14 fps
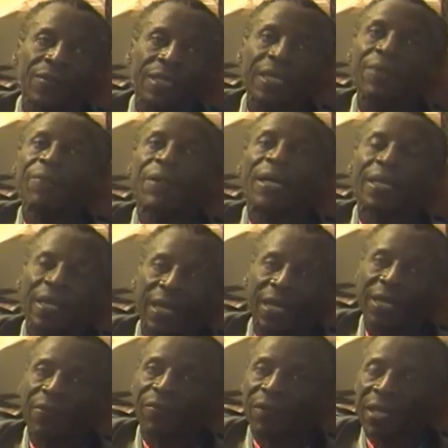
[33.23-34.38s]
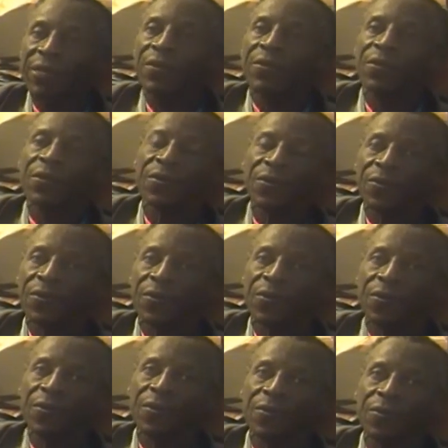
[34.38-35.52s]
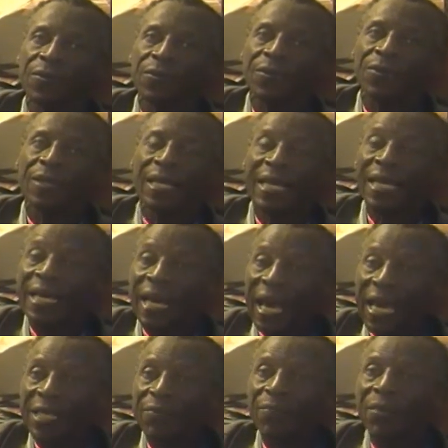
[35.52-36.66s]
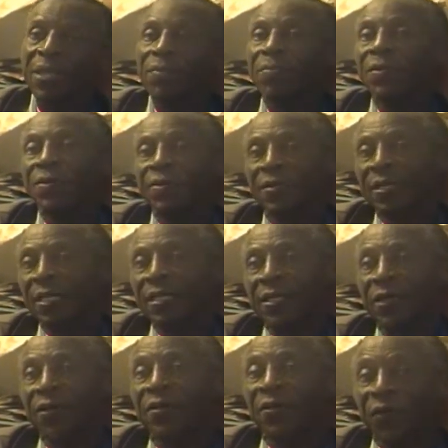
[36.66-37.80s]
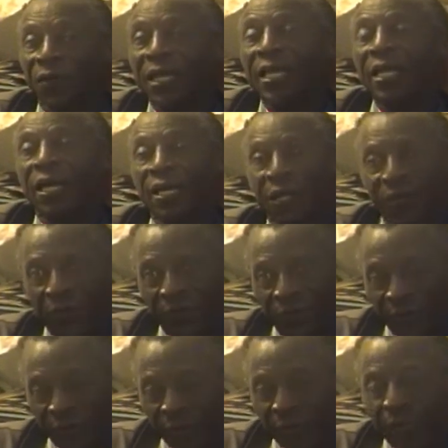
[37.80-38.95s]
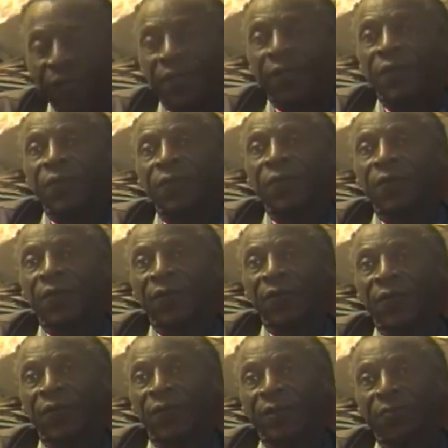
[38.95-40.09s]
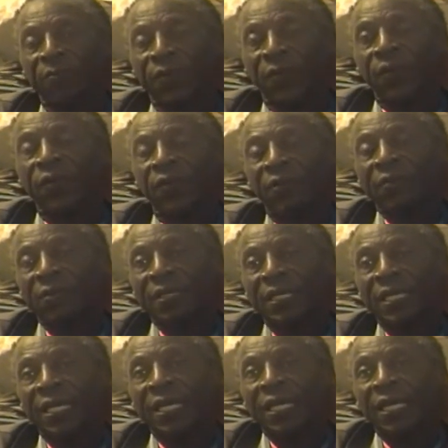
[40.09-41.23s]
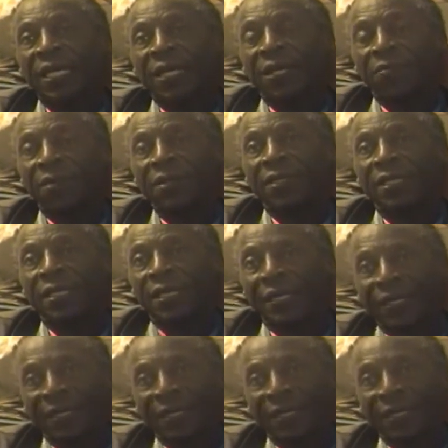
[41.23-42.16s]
give all kind of lectures or to guide people that are trained under your programs. But